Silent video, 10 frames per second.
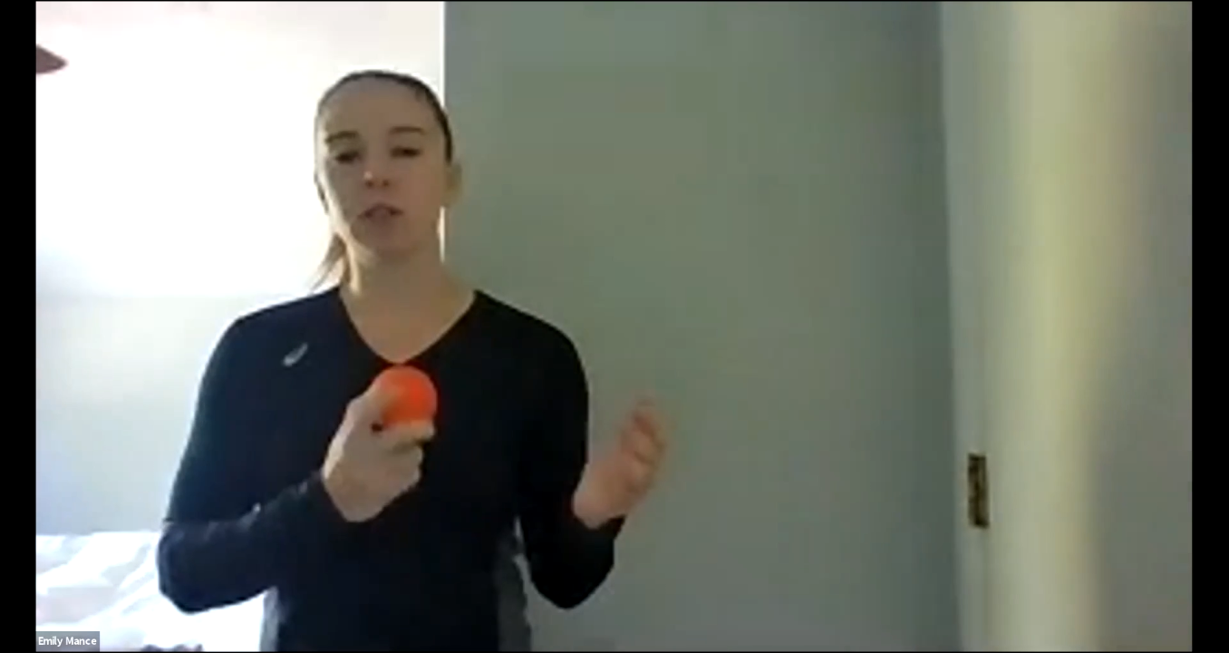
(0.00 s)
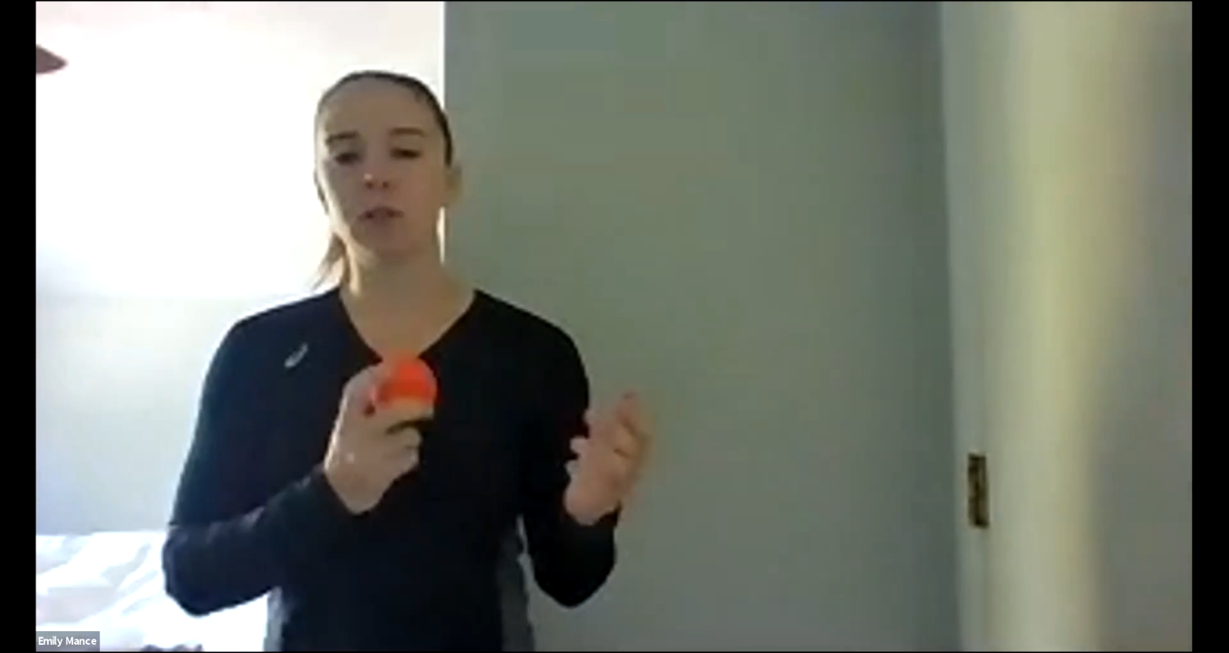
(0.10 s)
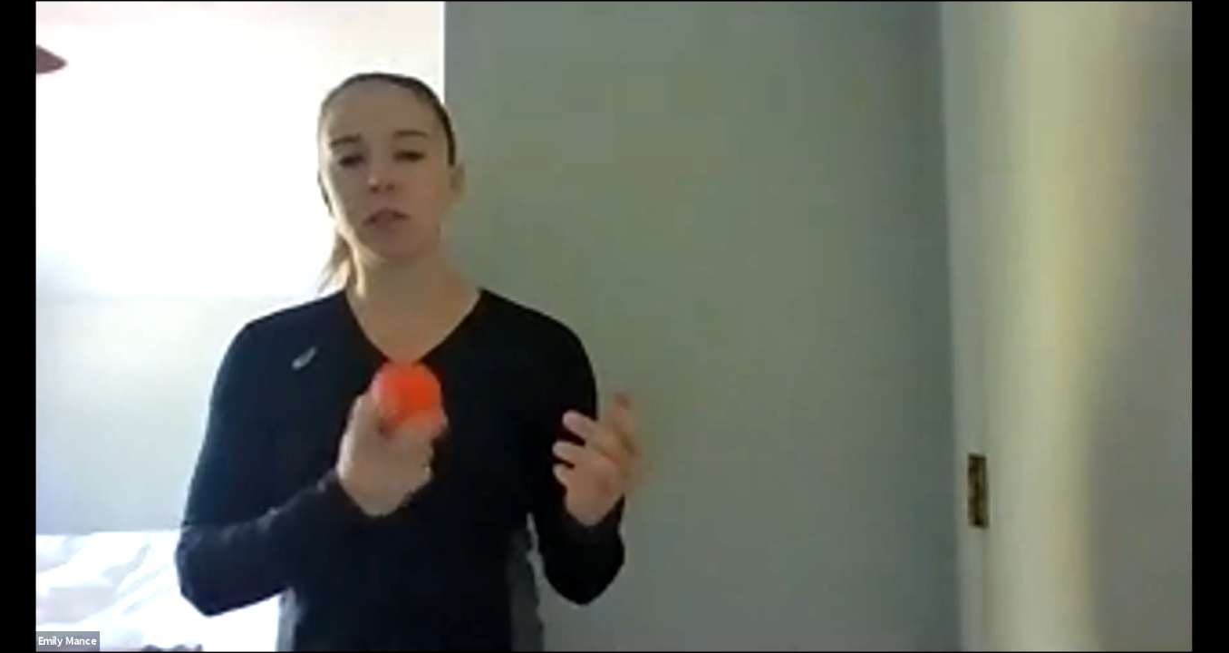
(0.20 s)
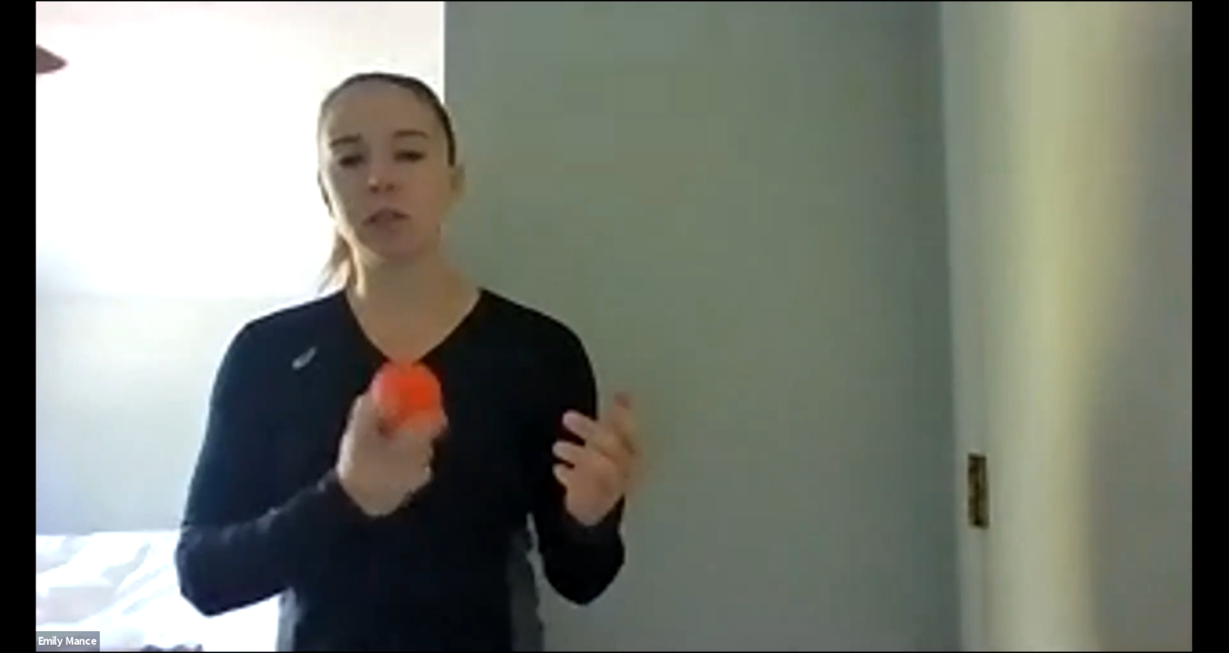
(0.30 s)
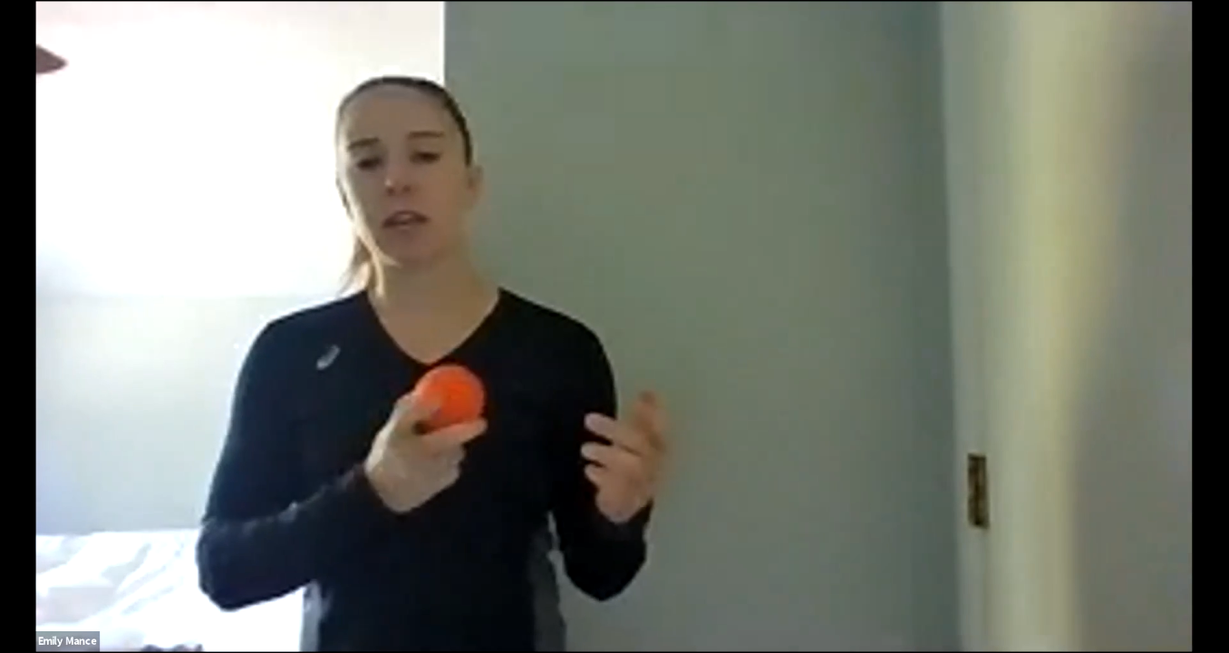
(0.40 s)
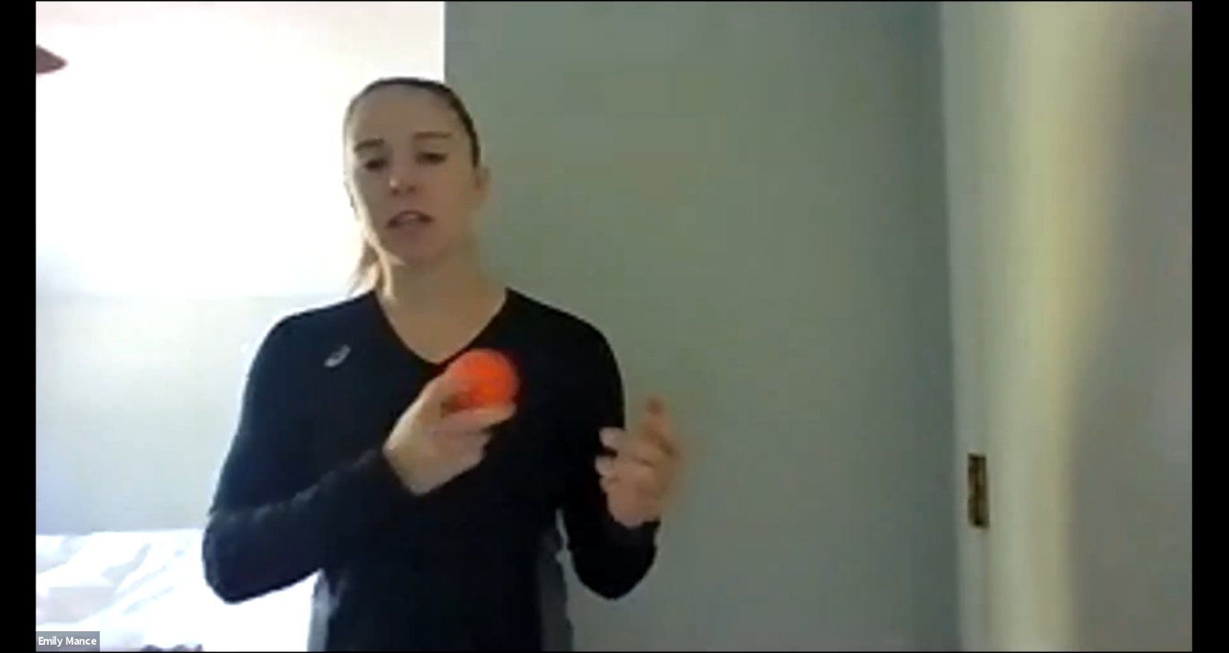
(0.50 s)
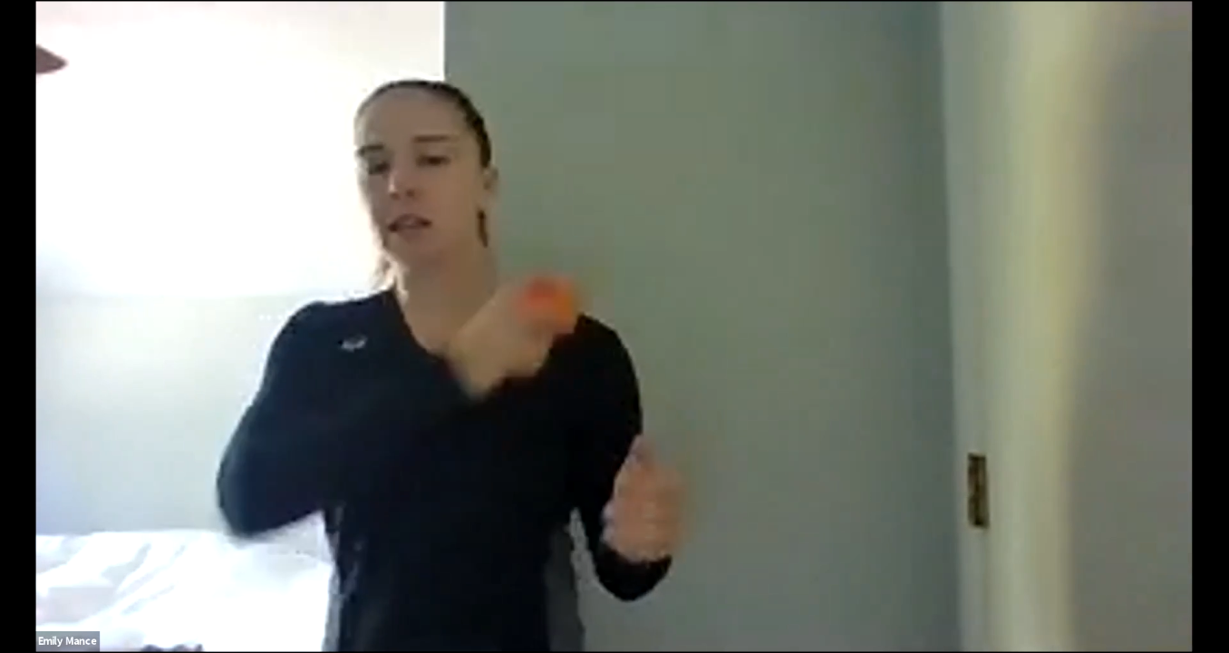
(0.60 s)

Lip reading: do is you'll take